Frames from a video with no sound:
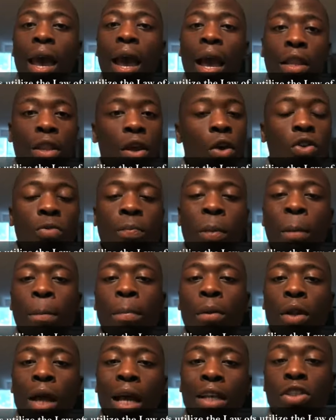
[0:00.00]
And those
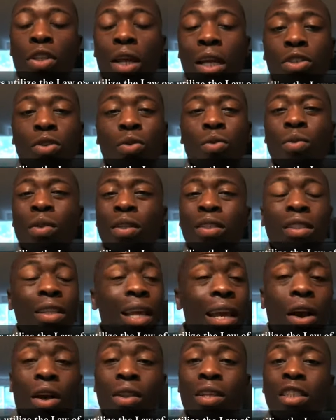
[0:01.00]
people, that's who,
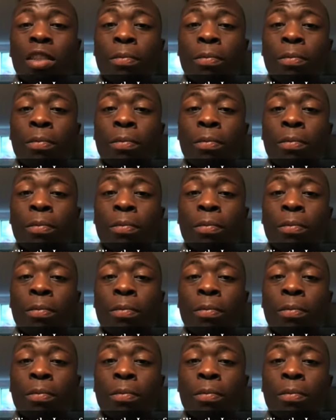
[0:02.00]
they are the